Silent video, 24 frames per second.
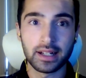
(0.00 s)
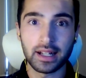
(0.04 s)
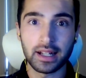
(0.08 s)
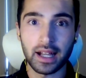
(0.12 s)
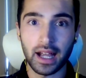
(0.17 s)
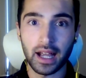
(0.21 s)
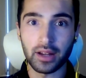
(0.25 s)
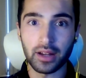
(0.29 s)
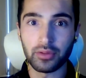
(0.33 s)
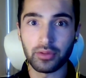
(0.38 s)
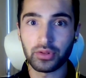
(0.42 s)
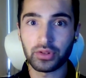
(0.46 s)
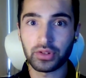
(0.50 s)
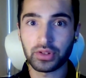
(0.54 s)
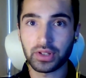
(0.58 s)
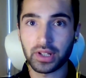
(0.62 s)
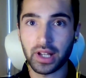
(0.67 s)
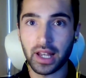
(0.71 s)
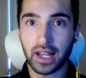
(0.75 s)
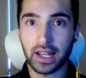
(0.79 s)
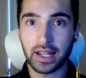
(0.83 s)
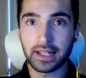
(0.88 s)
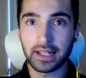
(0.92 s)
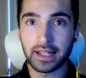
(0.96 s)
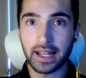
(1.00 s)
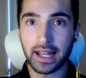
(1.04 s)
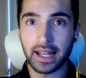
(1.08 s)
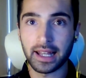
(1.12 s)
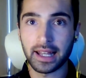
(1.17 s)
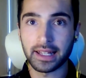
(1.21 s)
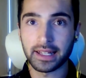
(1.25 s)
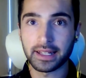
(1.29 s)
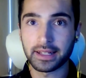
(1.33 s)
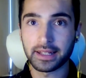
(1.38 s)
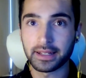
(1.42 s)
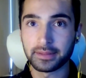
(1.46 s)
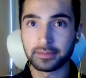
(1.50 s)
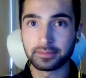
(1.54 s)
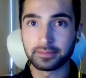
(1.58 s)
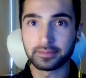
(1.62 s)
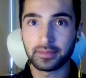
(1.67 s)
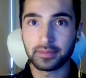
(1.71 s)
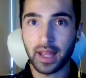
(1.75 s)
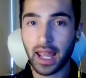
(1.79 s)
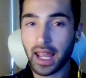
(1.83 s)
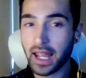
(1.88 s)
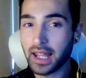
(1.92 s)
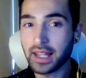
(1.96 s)
I would say like
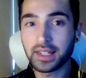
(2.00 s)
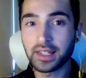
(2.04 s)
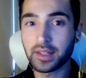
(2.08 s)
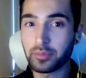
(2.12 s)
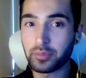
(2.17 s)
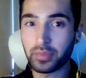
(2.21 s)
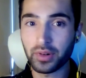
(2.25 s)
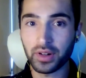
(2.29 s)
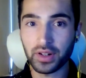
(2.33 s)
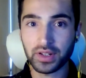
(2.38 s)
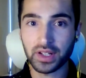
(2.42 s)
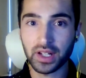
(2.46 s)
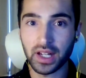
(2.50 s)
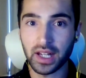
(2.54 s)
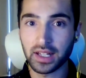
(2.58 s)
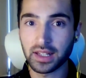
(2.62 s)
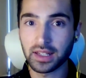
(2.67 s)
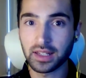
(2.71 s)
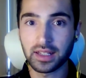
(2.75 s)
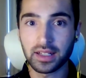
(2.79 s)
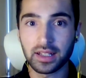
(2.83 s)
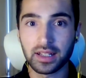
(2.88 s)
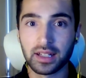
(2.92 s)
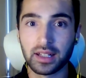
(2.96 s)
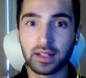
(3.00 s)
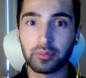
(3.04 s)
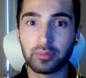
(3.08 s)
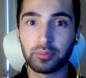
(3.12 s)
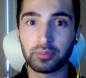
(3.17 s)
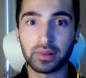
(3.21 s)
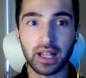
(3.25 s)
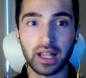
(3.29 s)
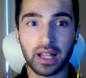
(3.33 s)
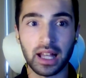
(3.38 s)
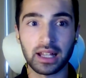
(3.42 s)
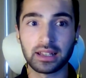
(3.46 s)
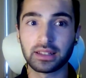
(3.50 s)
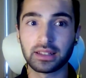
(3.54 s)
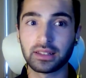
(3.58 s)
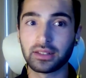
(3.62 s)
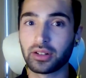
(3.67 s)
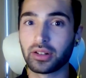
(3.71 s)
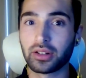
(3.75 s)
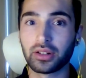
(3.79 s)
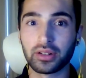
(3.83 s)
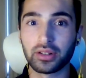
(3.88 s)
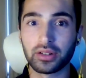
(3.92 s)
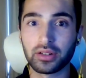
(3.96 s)
80% plan
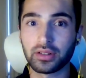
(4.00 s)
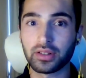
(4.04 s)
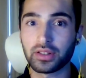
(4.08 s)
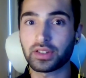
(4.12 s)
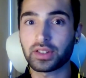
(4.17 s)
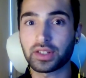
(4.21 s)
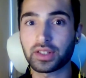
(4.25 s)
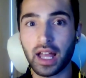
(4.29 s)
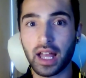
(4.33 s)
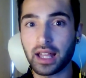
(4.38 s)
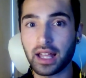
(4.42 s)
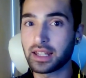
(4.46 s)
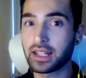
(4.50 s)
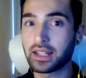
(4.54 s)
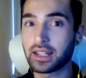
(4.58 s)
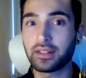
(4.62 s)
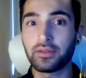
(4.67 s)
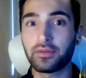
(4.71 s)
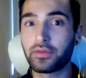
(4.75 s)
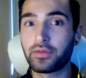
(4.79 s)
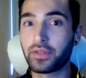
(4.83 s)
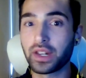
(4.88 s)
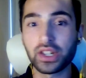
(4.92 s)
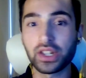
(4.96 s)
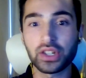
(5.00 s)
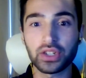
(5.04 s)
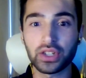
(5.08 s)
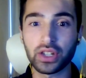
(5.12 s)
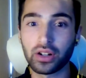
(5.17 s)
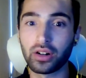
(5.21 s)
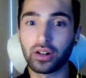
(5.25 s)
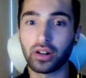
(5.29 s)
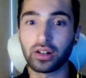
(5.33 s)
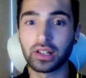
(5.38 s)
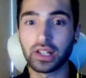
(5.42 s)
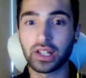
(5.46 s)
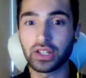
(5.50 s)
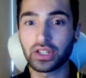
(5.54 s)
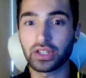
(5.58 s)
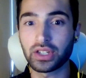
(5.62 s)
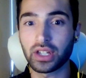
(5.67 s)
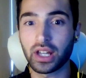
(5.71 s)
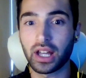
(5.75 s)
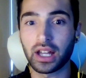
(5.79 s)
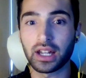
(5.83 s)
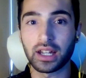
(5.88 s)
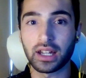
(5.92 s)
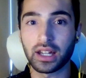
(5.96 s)
on studying, finishing college,
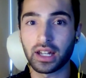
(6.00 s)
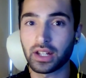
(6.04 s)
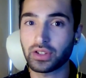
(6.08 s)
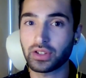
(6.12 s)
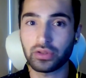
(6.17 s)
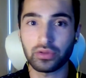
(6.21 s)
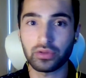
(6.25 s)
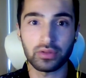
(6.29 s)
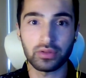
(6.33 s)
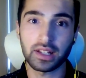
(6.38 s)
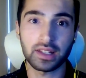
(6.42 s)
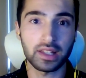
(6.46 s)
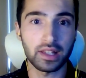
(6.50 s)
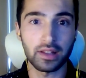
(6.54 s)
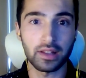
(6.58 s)
and as soon as they